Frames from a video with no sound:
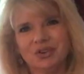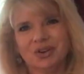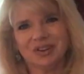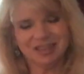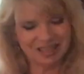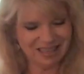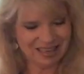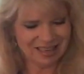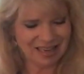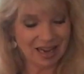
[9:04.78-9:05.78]
going to
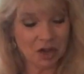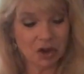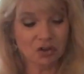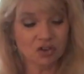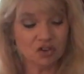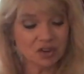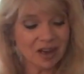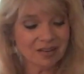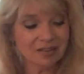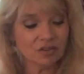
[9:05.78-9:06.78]
lead. And it's
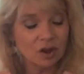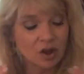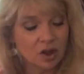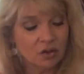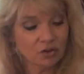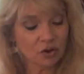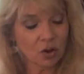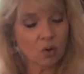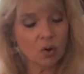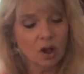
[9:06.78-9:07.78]
just
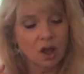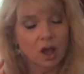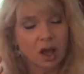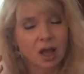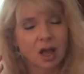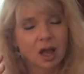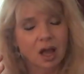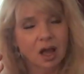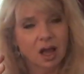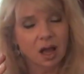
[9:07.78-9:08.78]
so
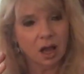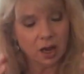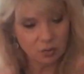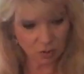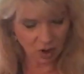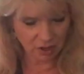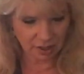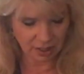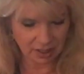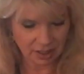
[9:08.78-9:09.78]

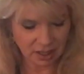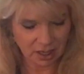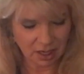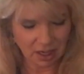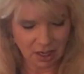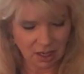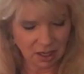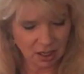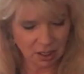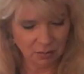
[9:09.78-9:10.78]
ironic
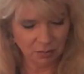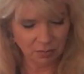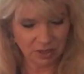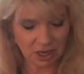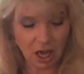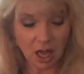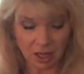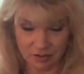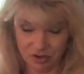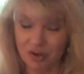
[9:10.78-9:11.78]

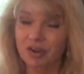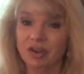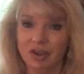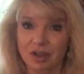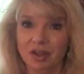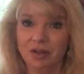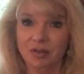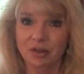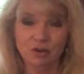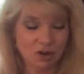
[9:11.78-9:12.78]
beyond
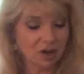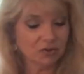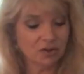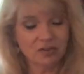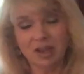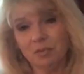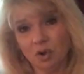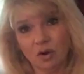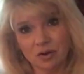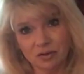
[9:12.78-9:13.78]
that you got the same
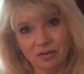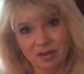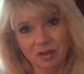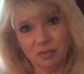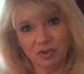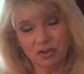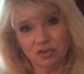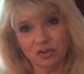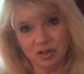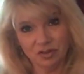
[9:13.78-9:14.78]
card in the same
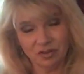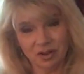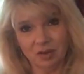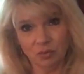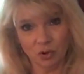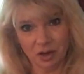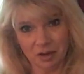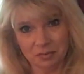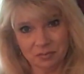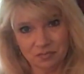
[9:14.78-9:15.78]
position in the same reading.
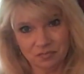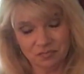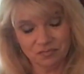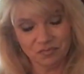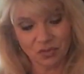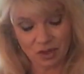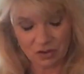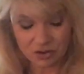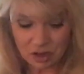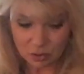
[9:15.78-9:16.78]

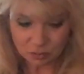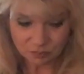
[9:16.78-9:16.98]
So,